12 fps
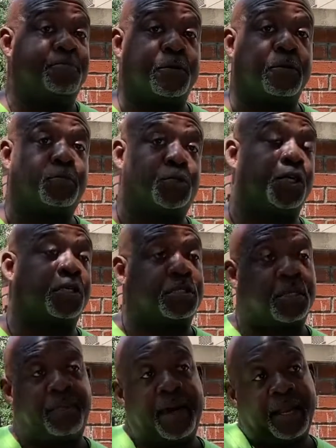is put a trigger in
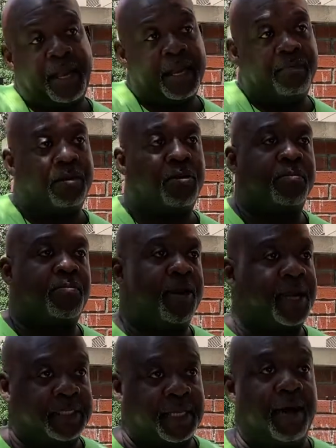somebody's head and blow the
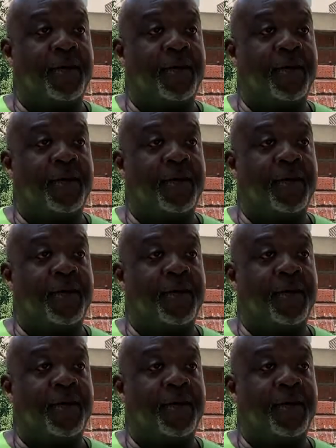brains out.